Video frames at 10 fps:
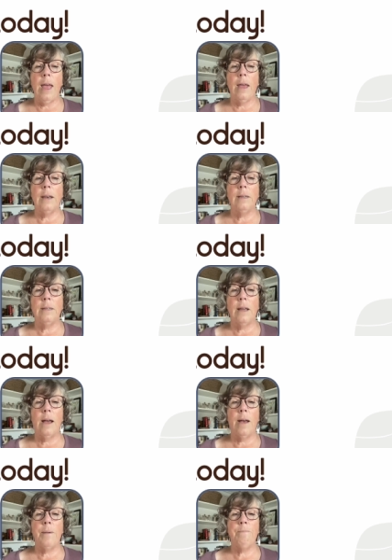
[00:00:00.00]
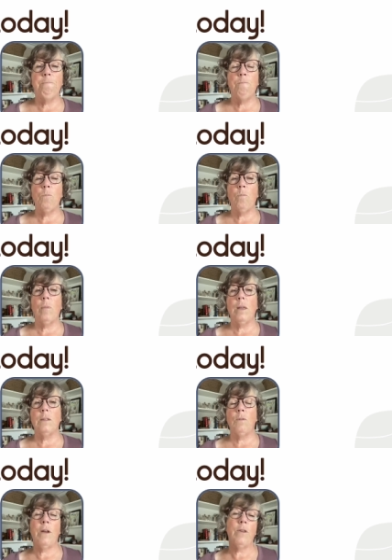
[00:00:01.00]
And um,
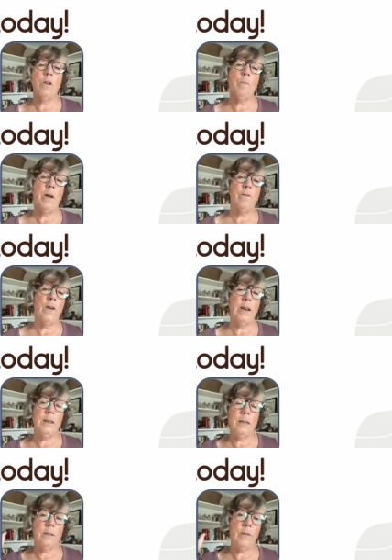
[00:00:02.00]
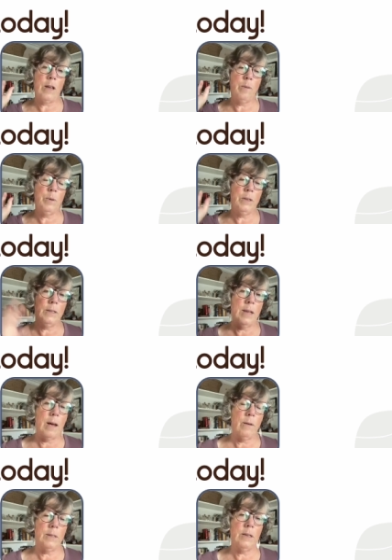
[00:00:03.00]
so I thought you might find it valuable to see
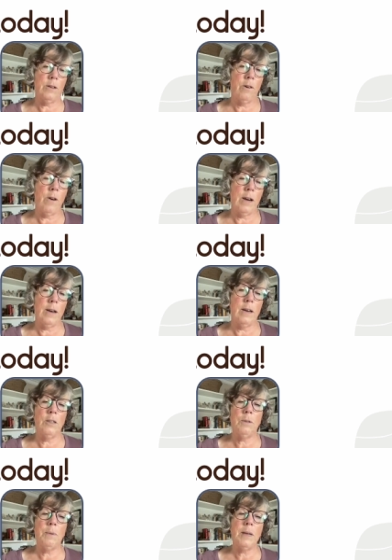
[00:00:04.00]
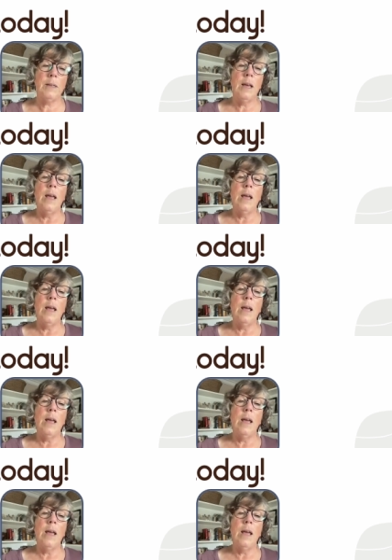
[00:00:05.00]
how it's integrated into it.